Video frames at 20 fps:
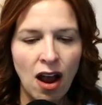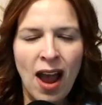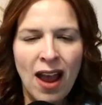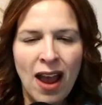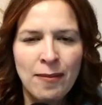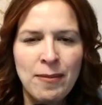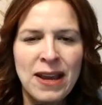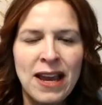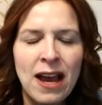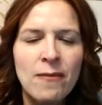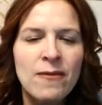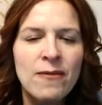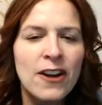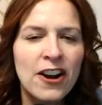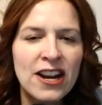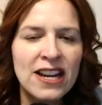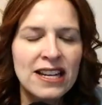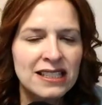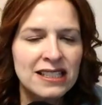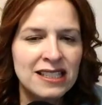I have become
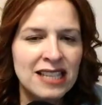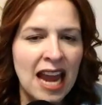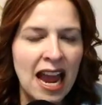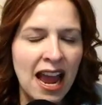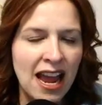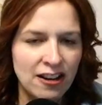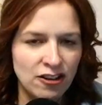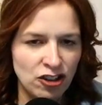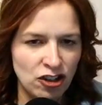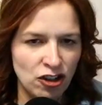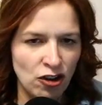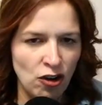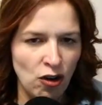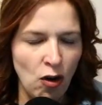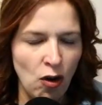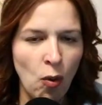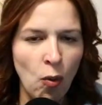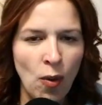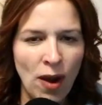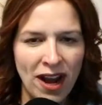very
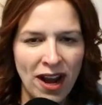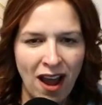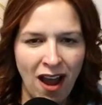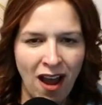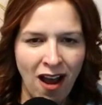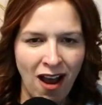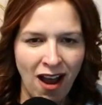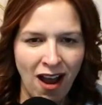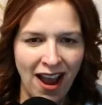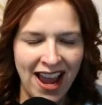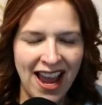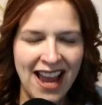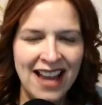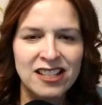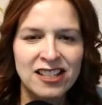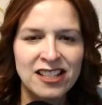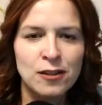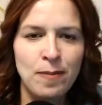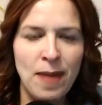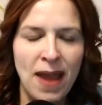intentional when I
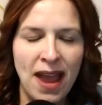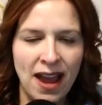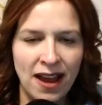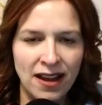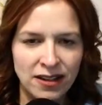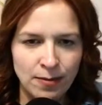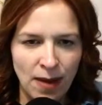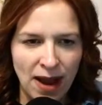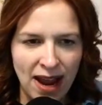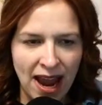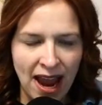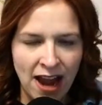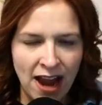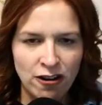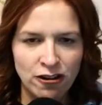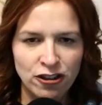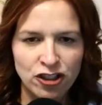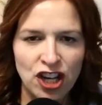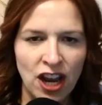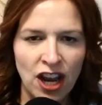expand my
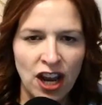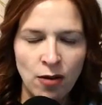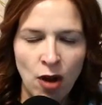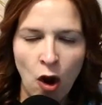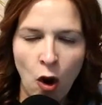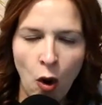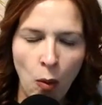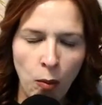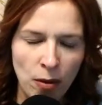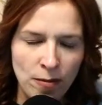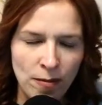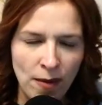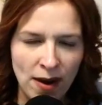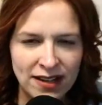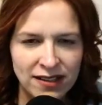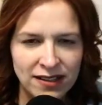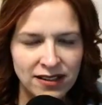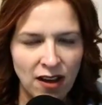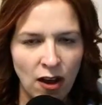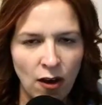energy and open
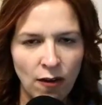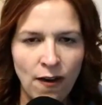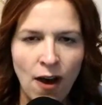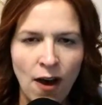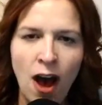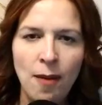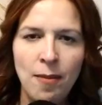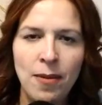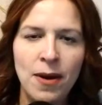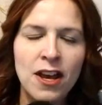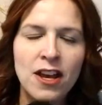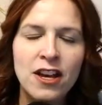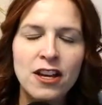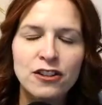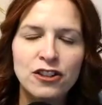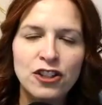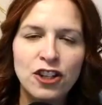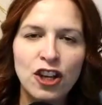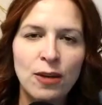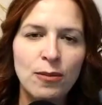myself up
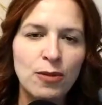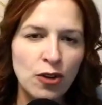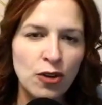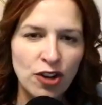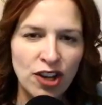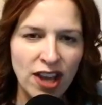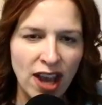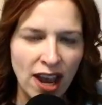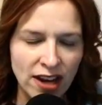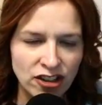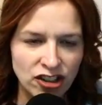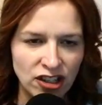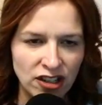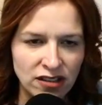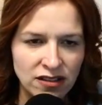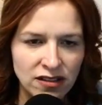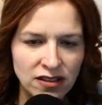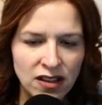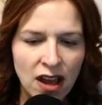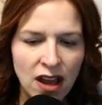to
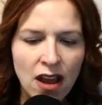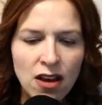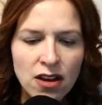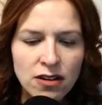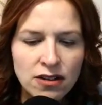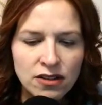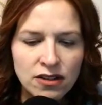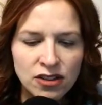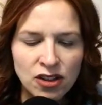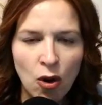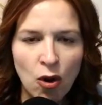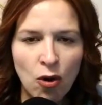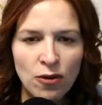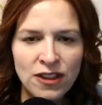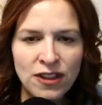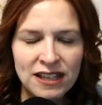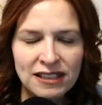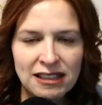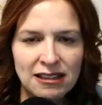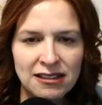communications. So,
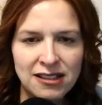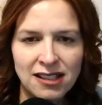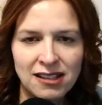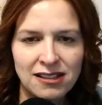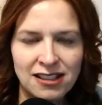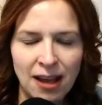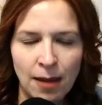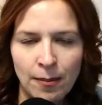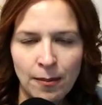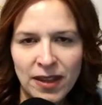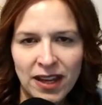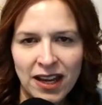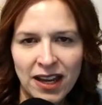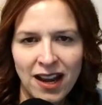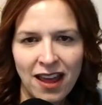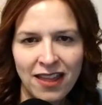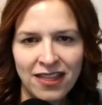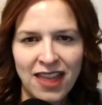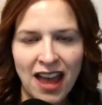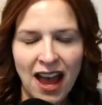this isn't
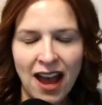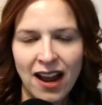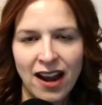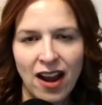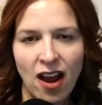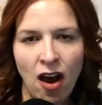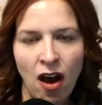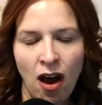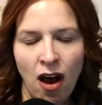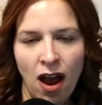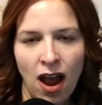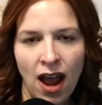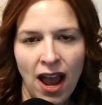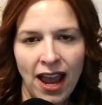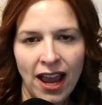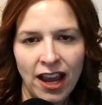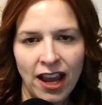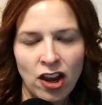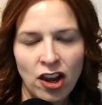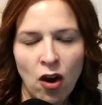something that
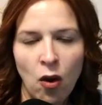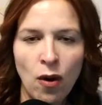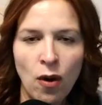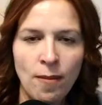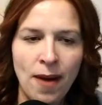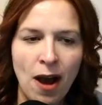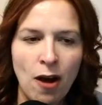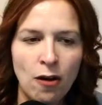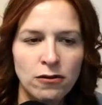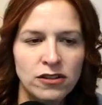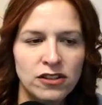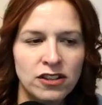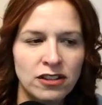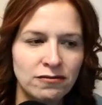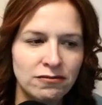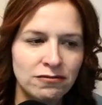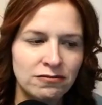I go about